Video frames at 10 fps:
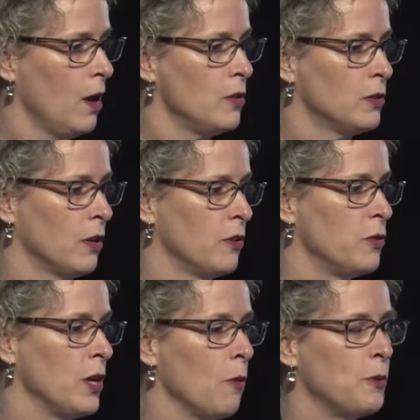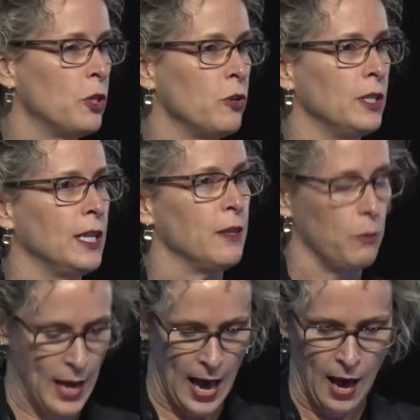So the opportunity that
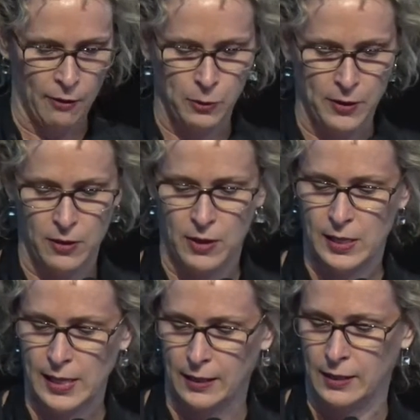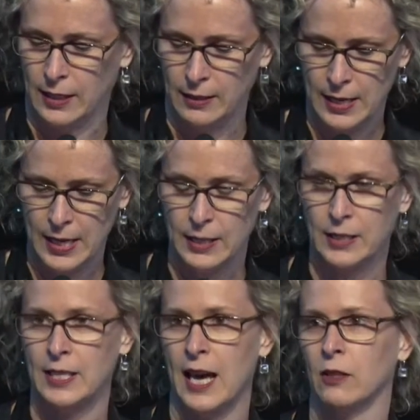we have within this sector
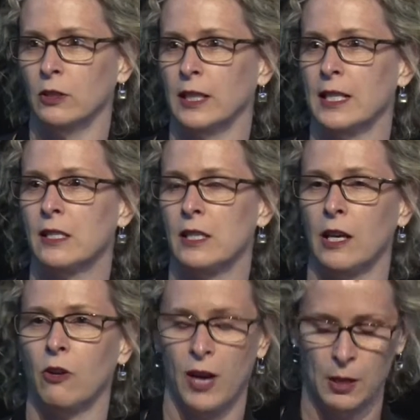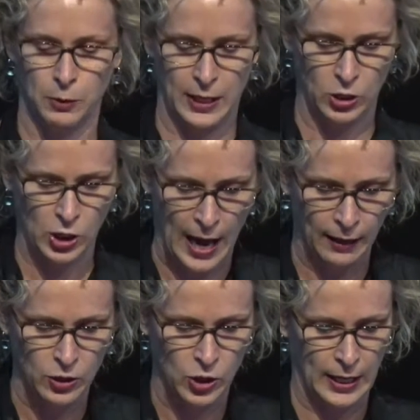to tackle this incredibly
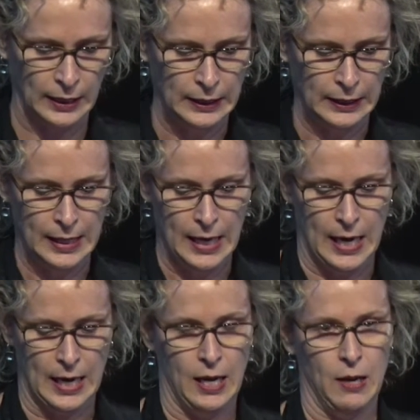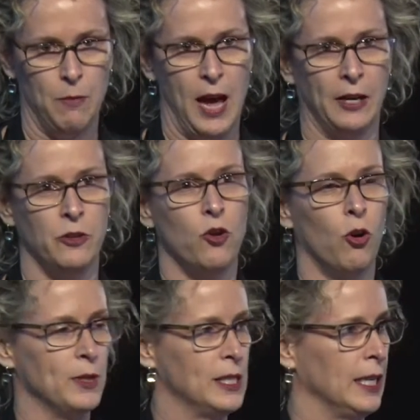challenging and
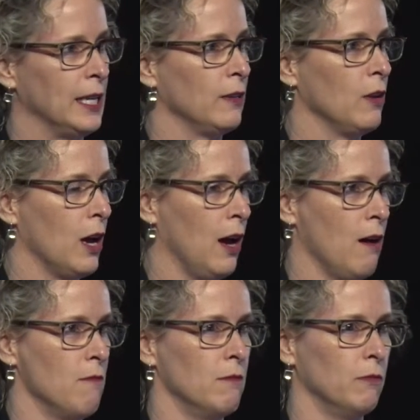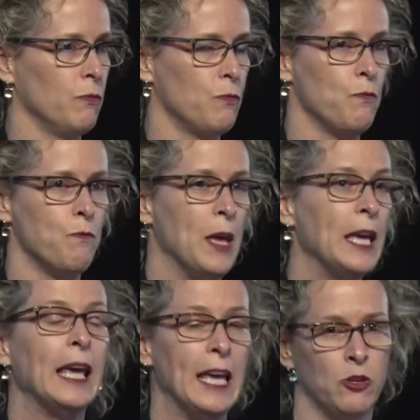enormously
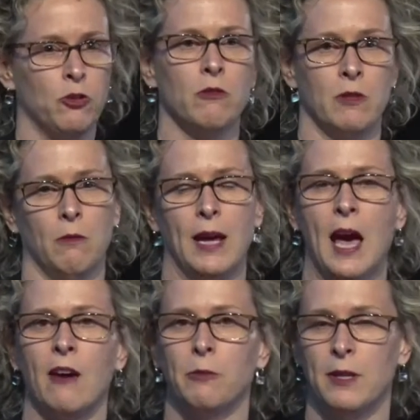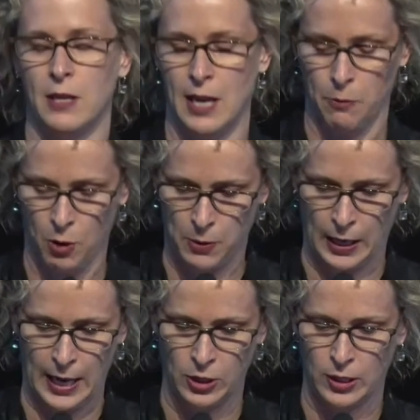big issue that we have within our
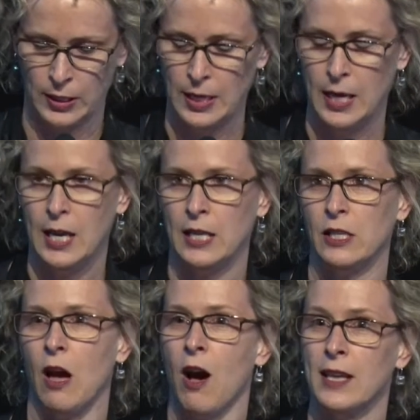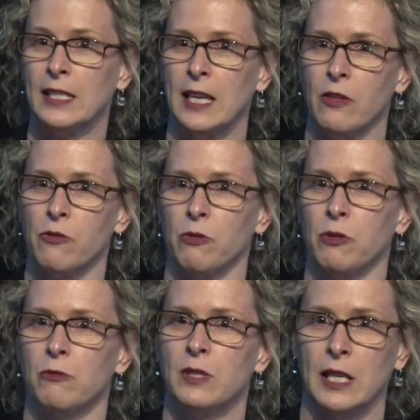population is I see
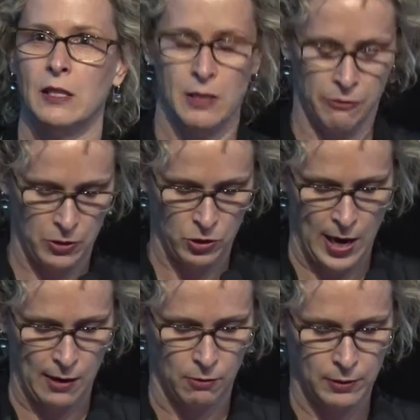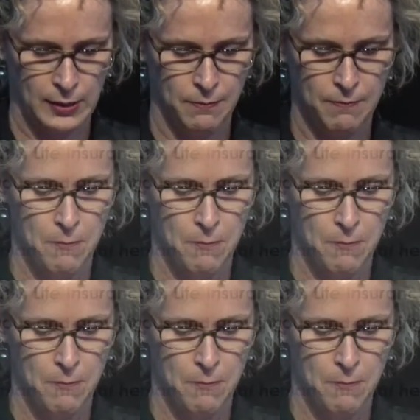through 6 different channels.